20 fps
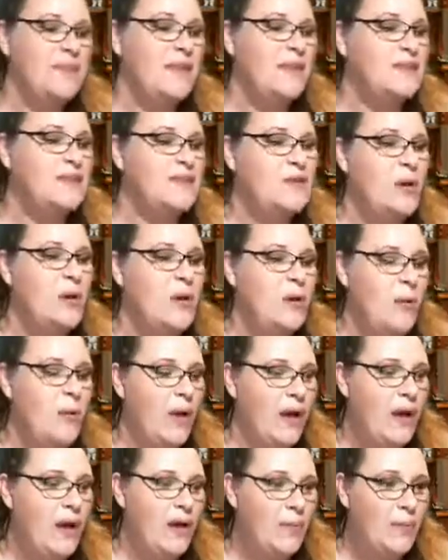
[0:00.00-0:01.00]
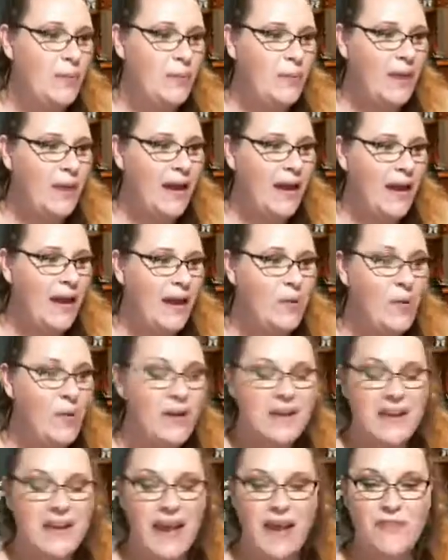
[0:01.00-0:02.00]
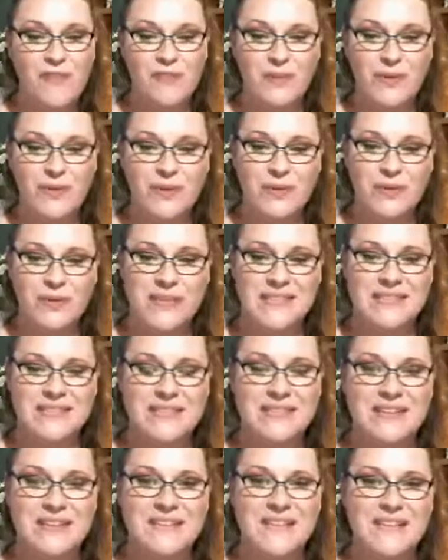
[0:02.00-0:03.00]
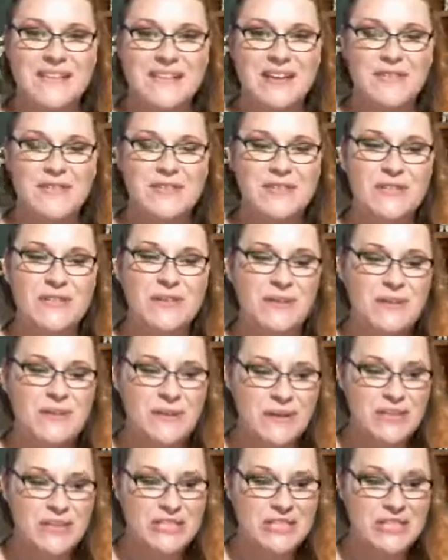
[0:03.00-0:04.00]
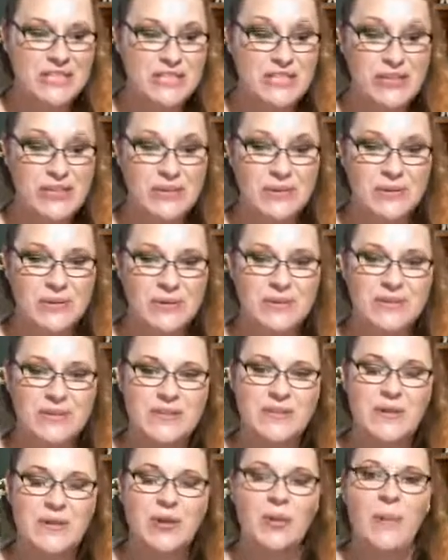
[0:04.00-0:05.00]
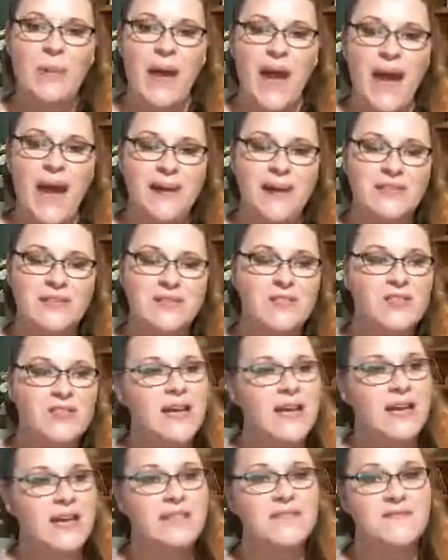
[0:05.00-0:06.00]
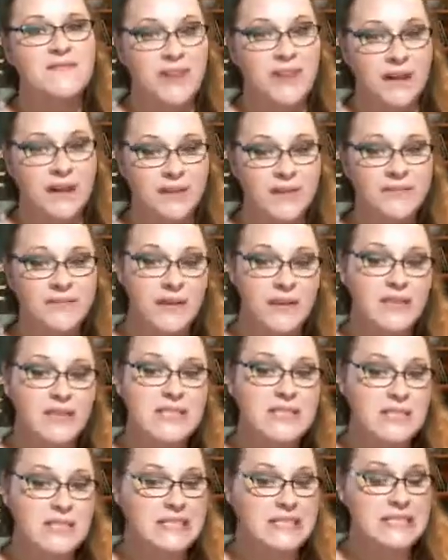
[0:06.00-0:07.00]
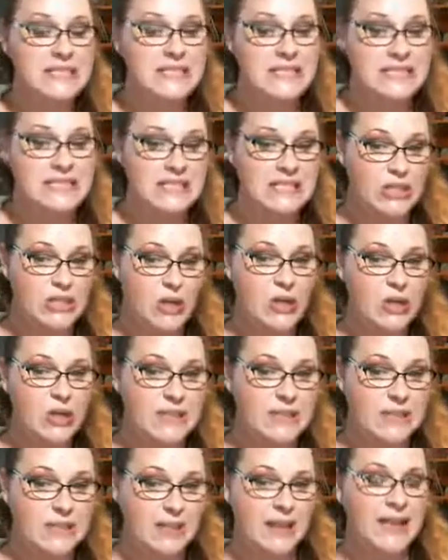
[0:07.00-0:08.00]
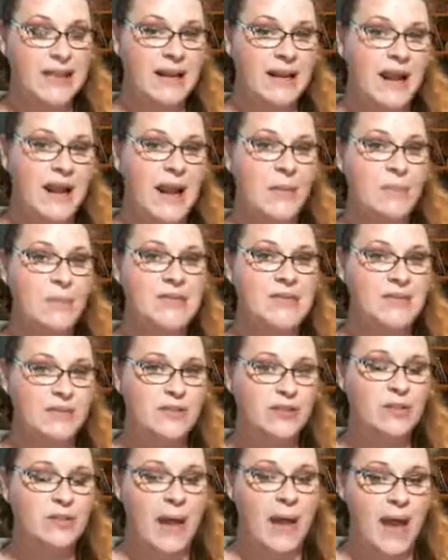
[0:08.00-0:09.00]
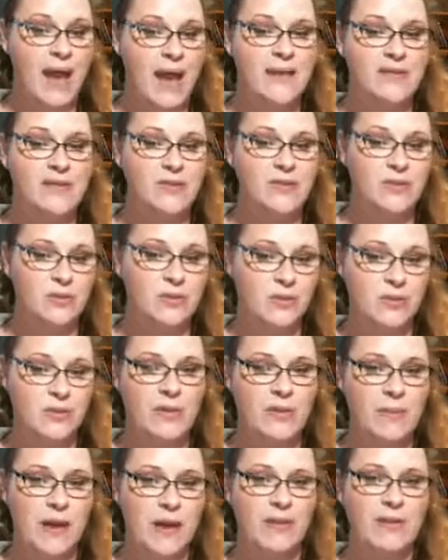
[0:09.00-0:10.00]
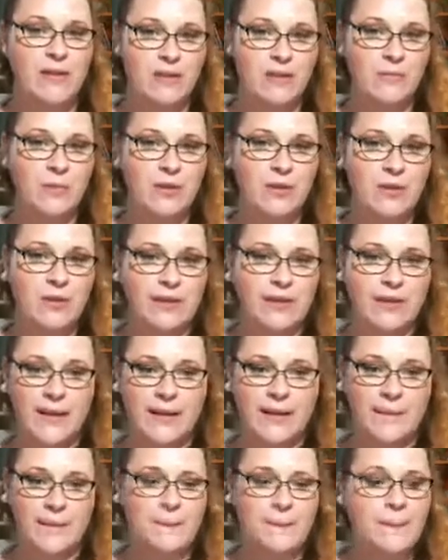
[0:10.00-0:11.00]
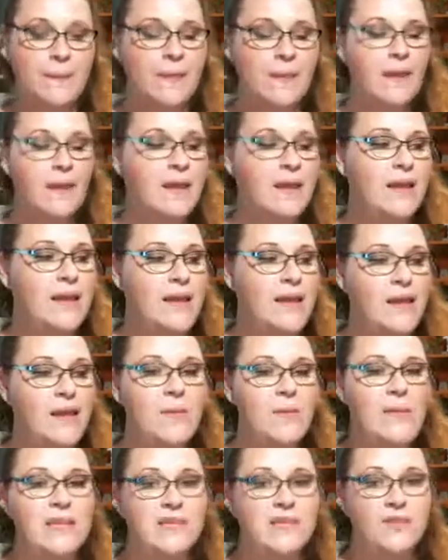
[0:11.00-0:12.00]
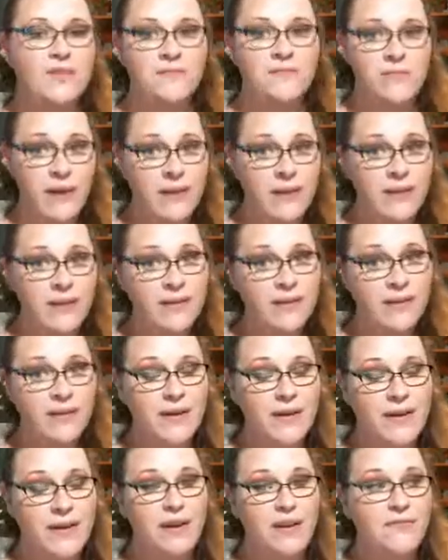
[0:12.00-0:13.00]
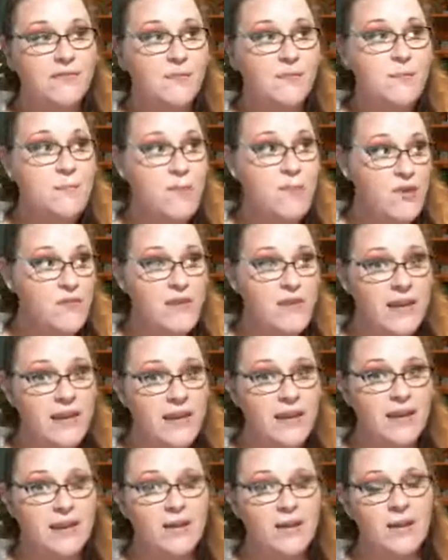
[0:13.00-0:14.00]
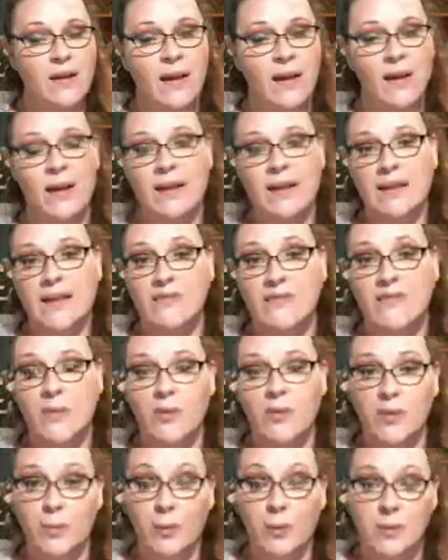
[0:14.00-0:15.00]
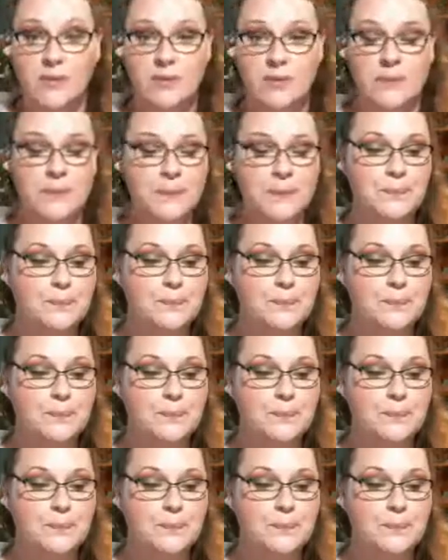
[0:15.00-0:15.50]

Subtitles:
So I wanted to have real reasons and stuff too, which I do, because in her past, she has a very, very dark thing that happened in her past. You learn about in book 3. It makes her very leery of moving in and living with a person.